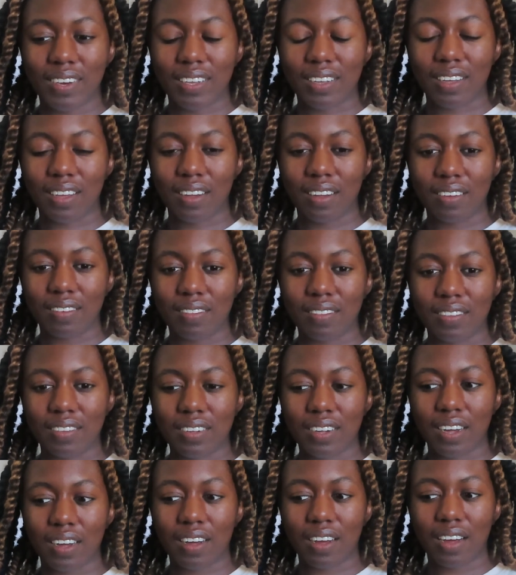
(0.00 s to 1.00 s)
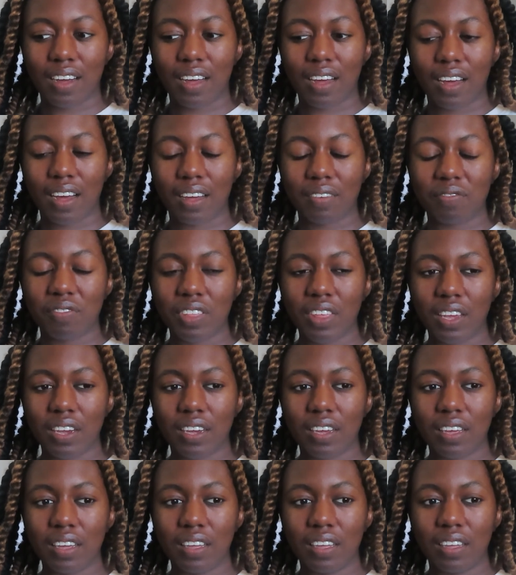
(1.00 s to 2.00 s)
Yeah. I feel
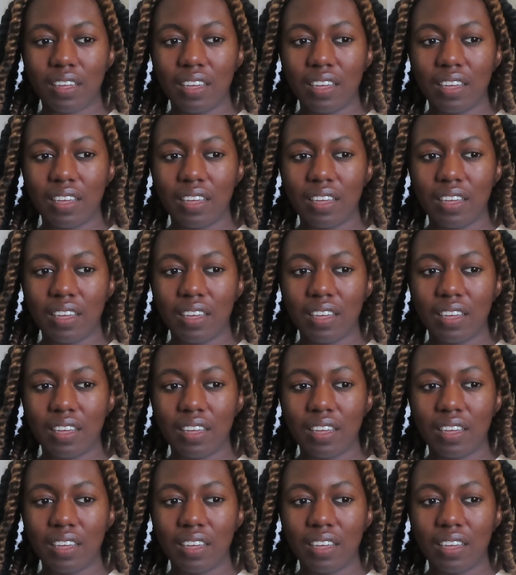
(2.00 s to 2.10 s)
like